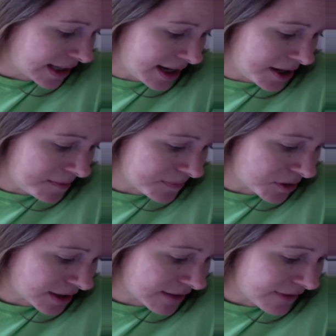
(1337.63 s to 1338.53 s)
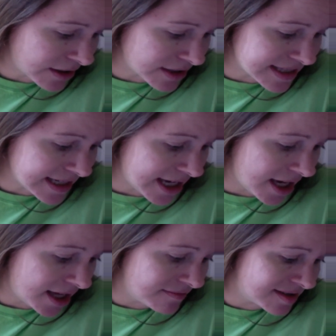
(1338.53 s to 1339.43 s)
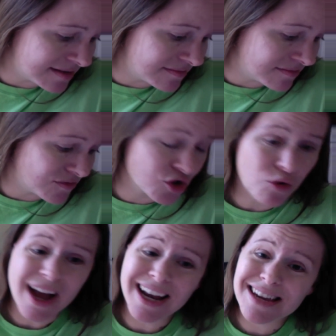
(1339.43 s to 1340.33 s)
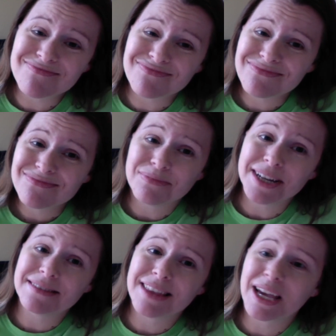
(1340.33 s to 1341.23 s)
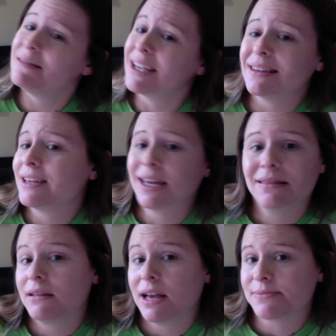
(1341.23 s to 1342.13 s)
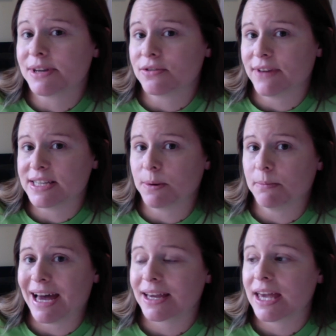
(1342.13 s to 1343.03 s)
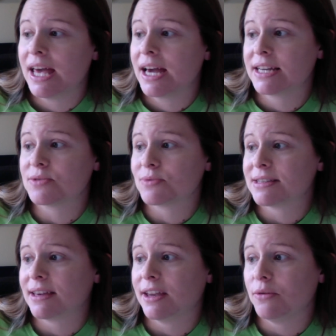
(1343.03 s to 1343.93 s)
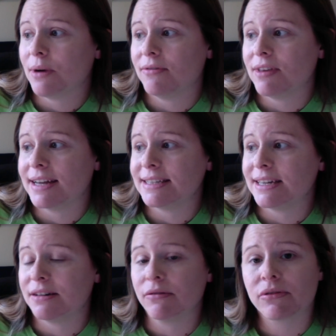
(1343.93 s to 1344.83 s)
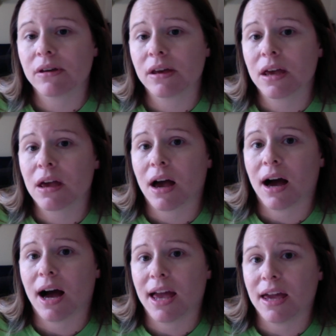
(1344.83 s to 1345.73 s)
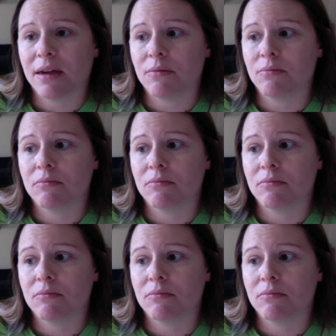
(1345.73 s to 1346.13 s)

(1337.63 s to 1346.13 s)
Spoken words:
or the Confederacy tried it, but they didn't get as much investment back, because once again, you have the idea of the